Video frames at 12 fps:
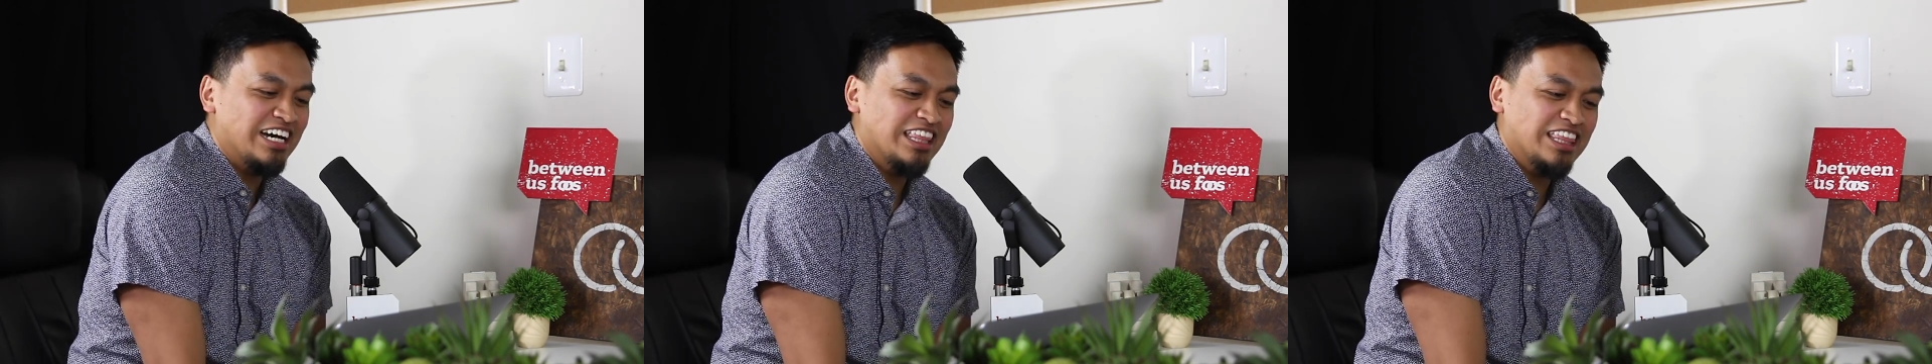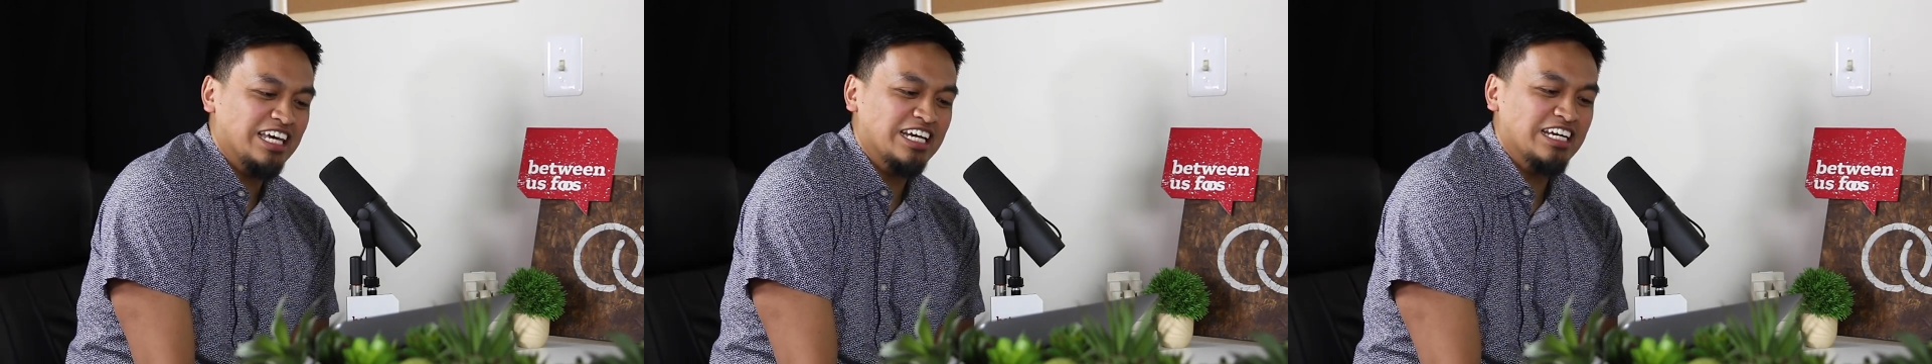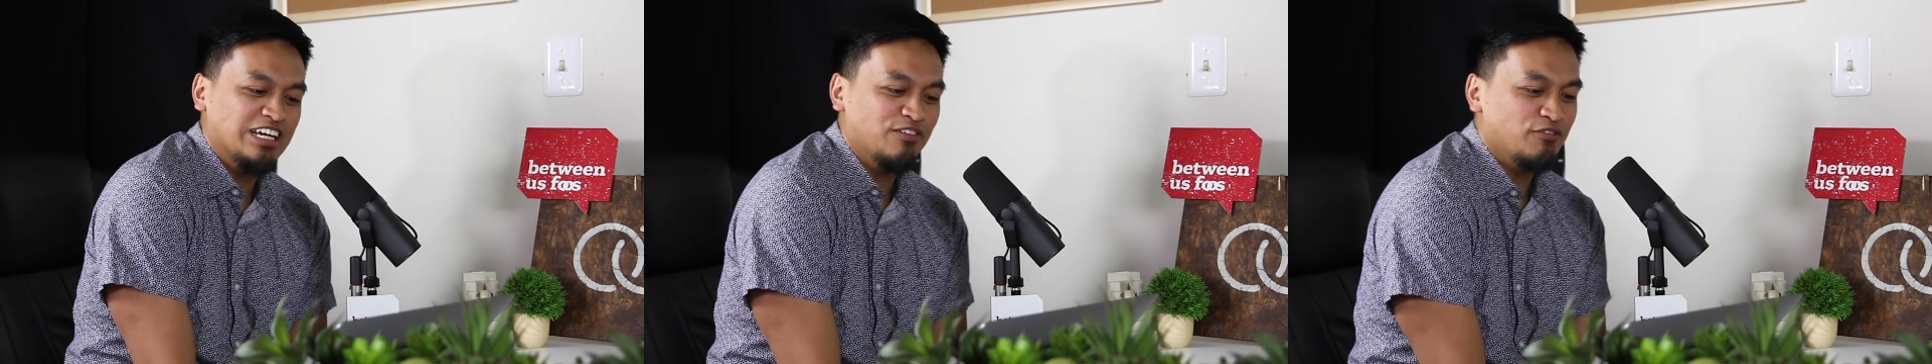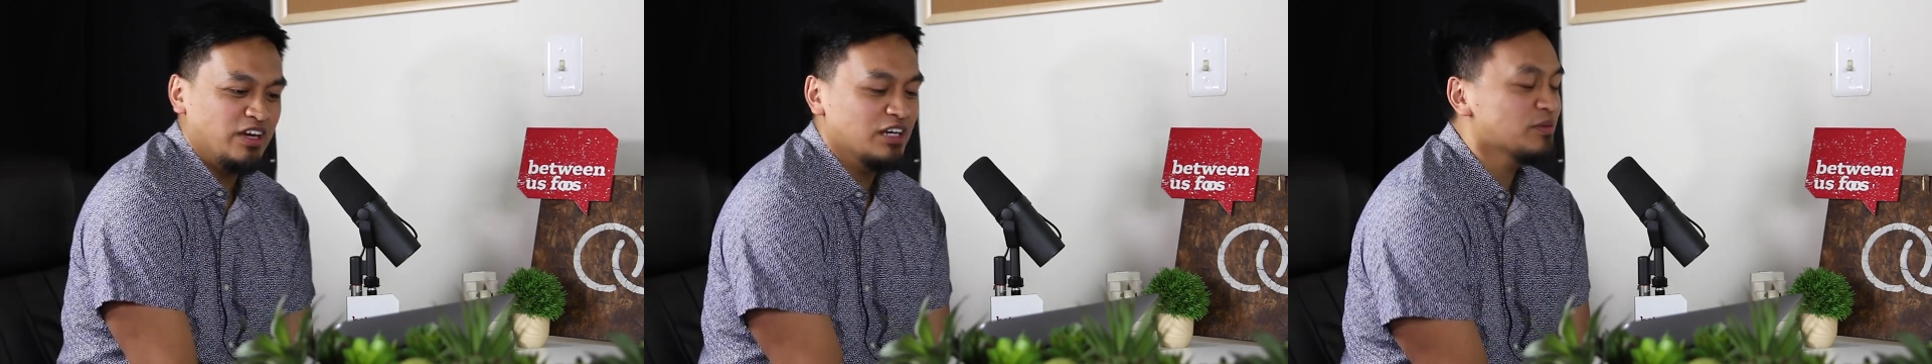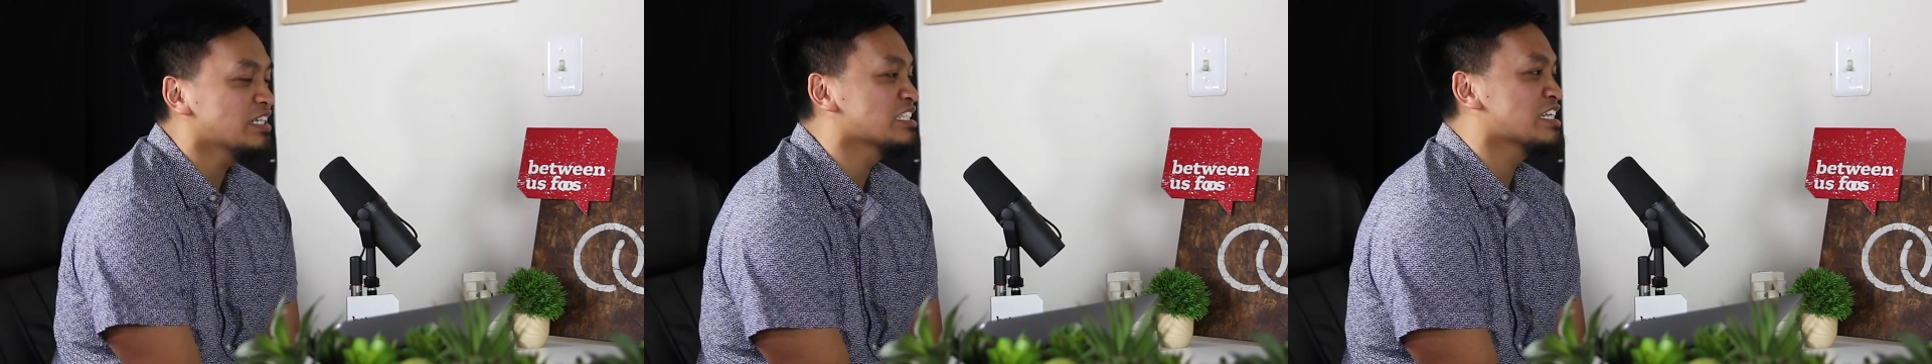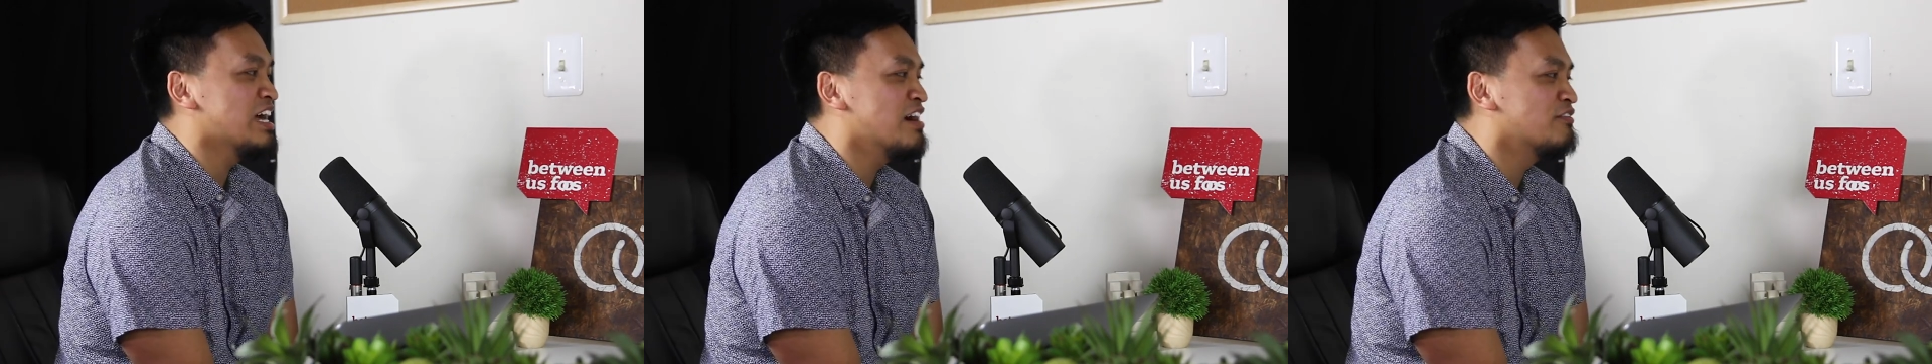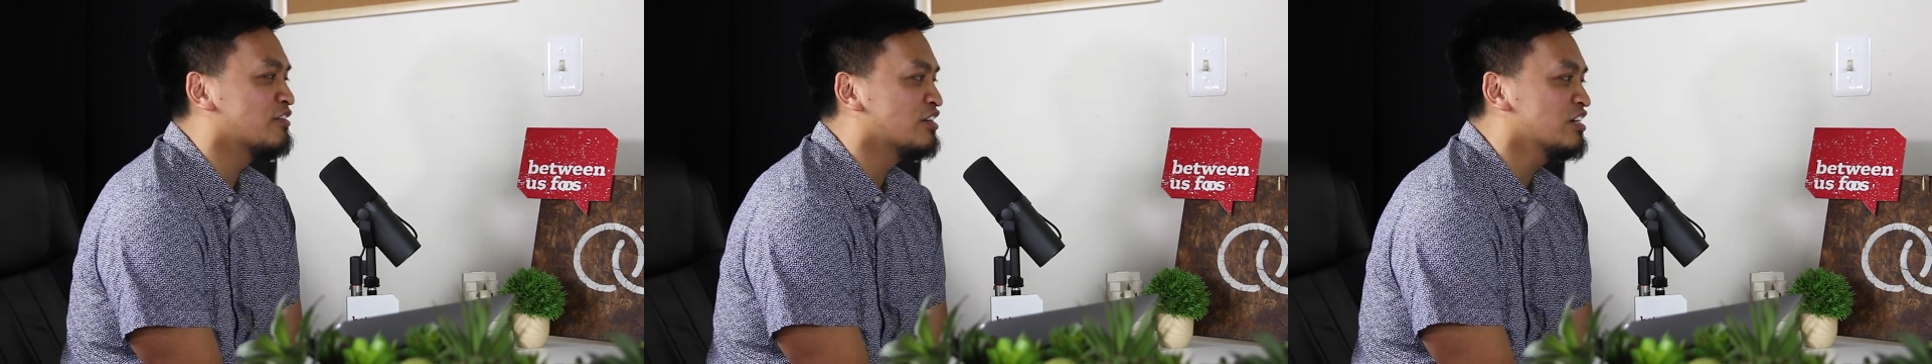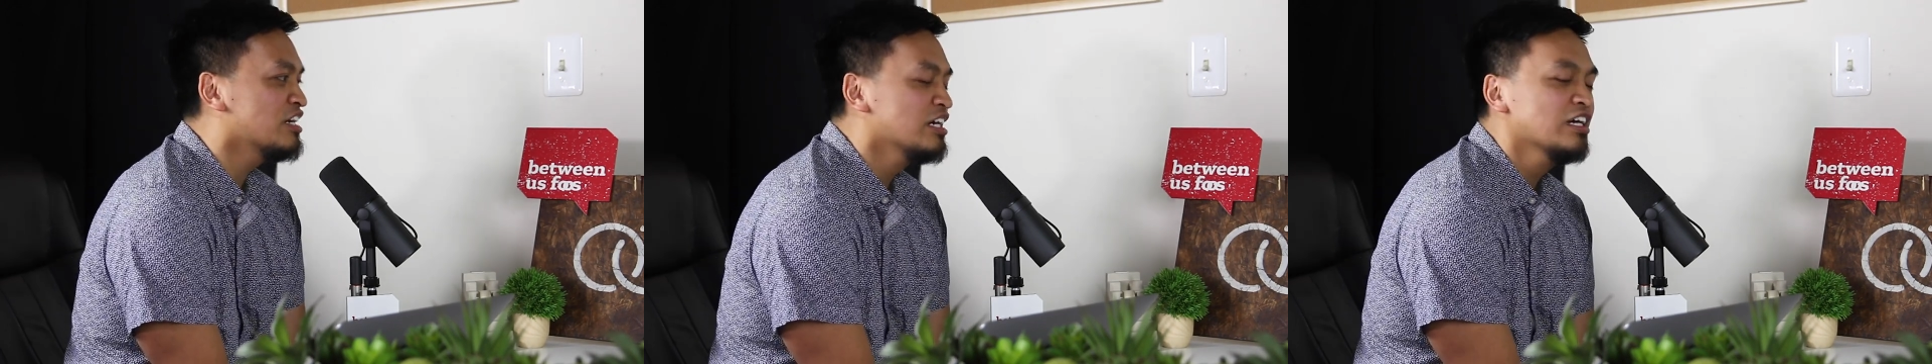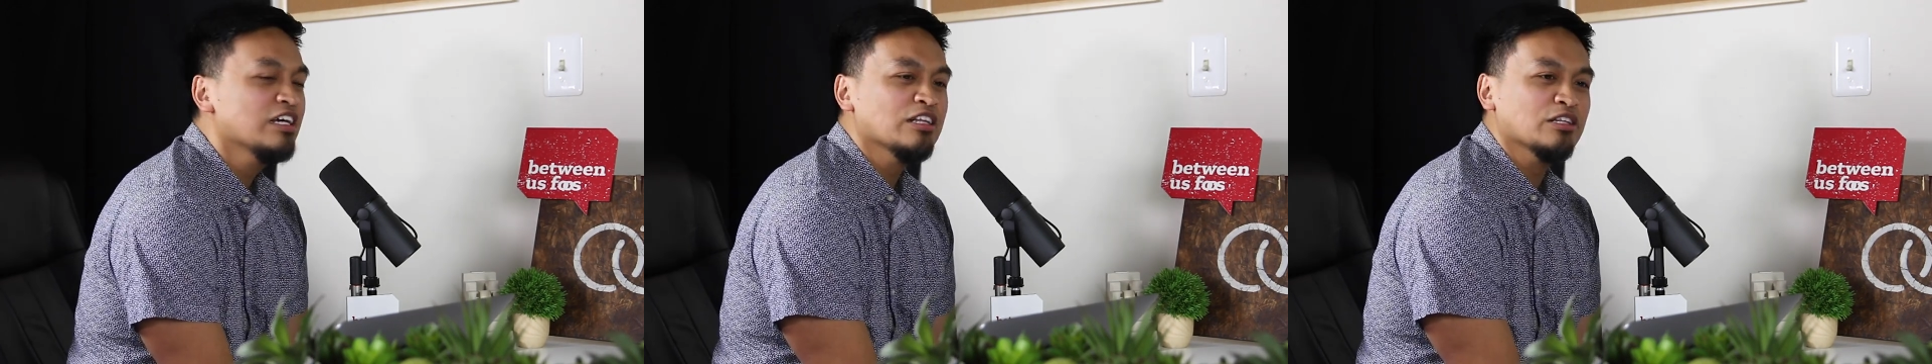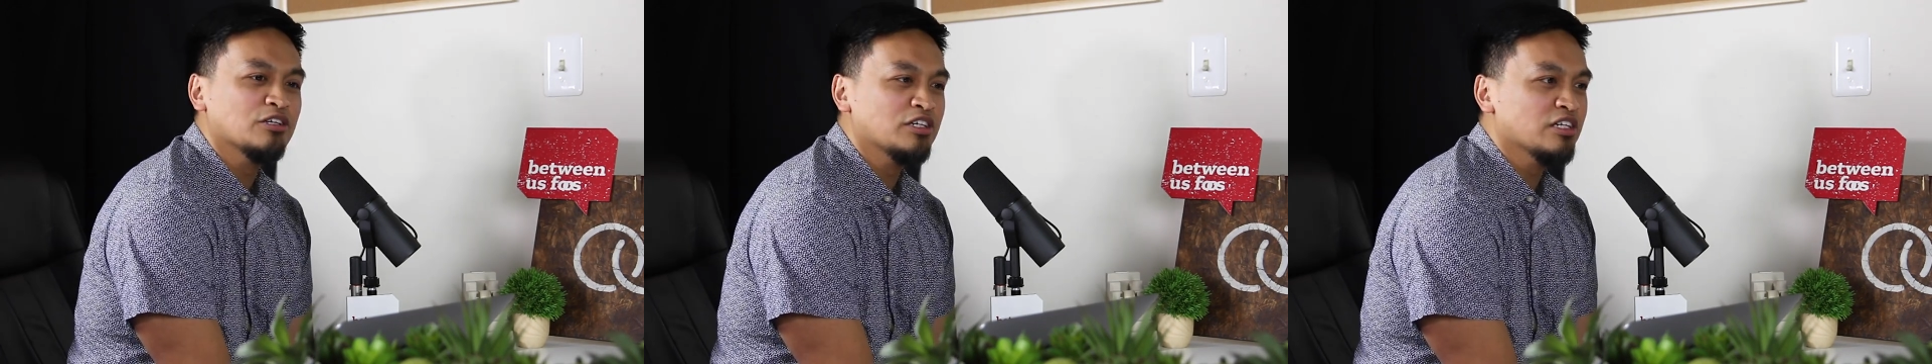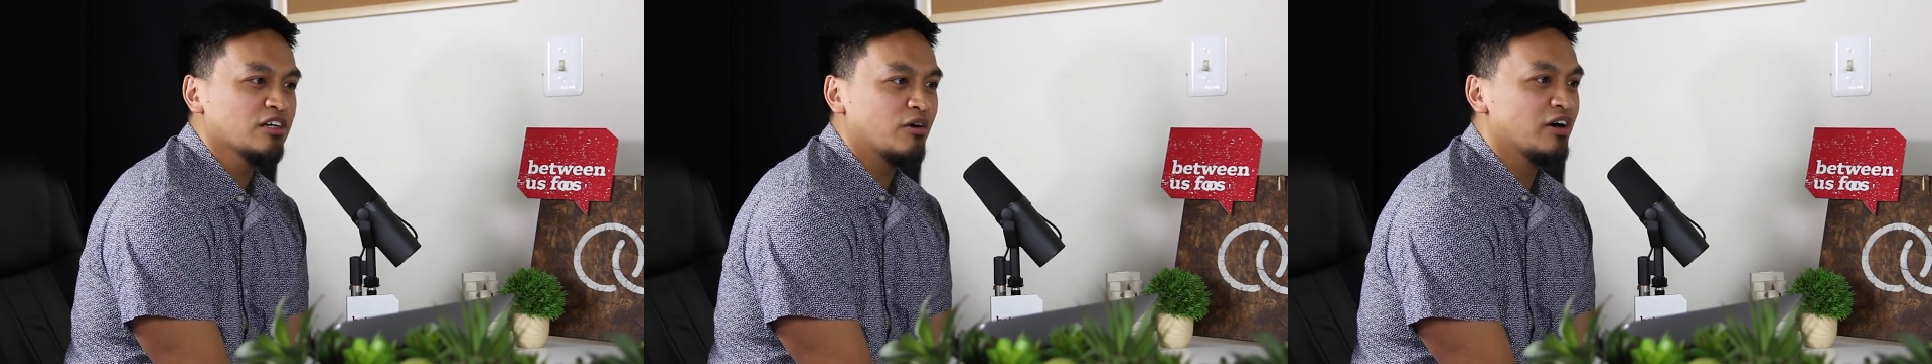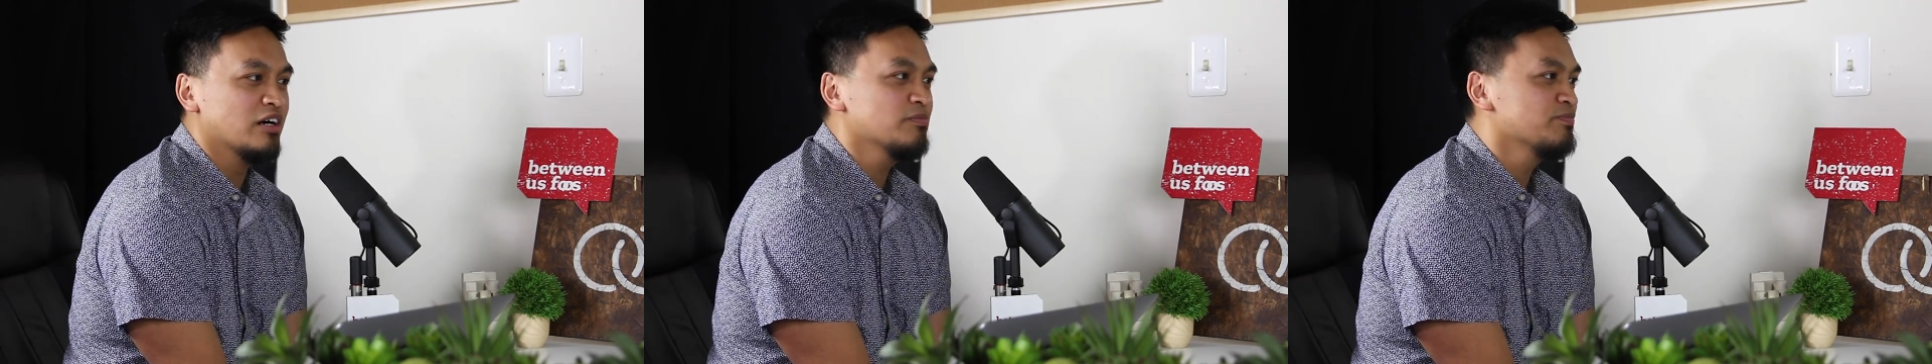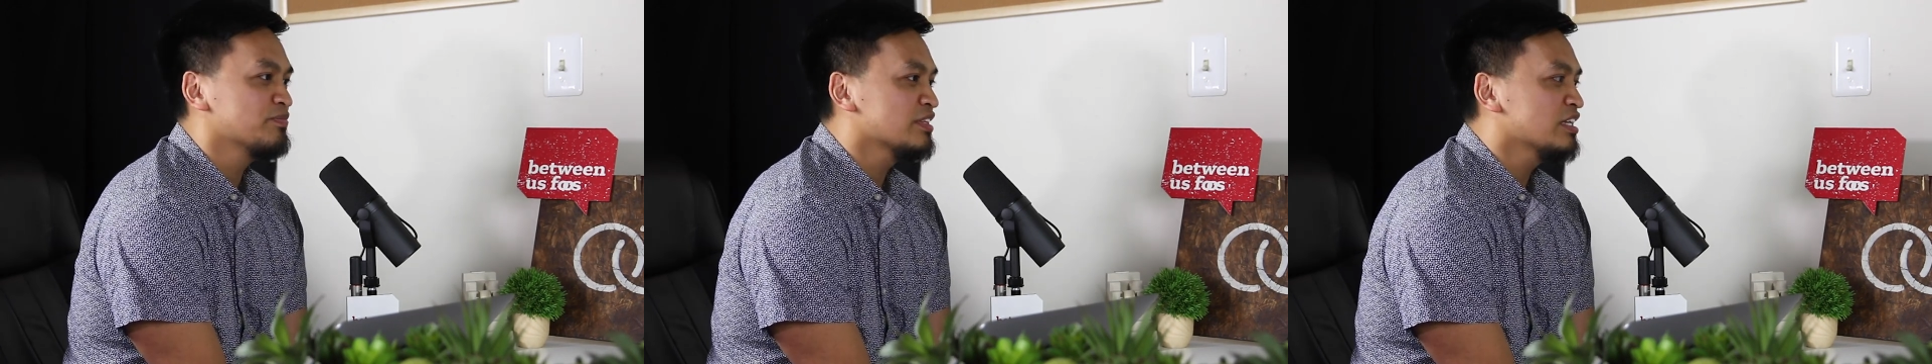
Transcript: I think if anyone has ever learned or